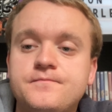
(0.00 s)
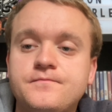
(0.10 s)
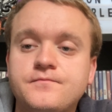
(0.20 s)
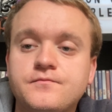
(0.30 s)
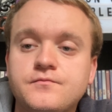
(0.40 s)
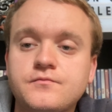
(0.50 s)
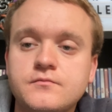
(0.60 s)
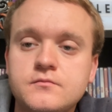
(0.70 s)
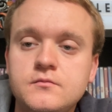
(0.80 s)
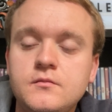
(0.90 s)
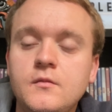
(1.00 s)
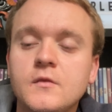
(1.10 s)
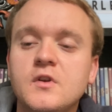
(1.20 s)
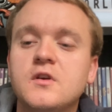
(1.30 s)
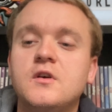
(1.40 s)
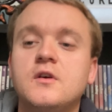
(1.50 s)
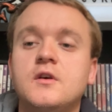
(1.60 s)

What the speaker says: Nothing is said.